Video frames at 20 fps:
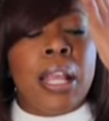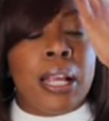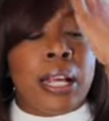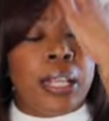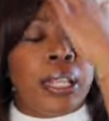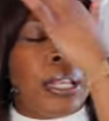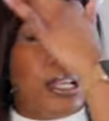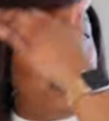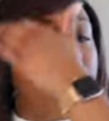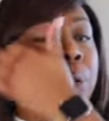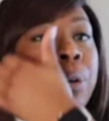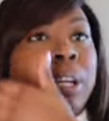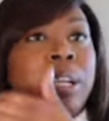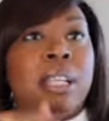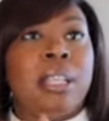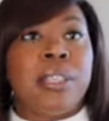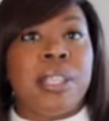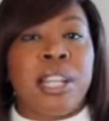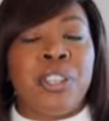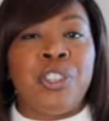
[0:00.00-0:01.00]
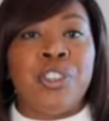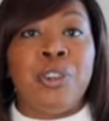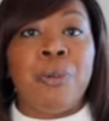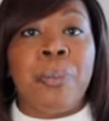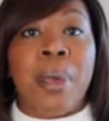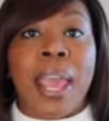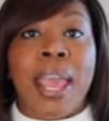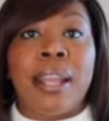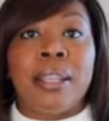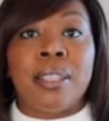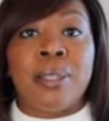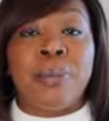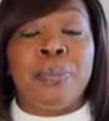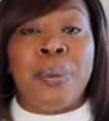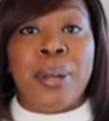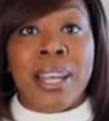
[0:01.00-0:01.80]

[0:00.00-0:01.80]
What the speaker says: clear organizational bags,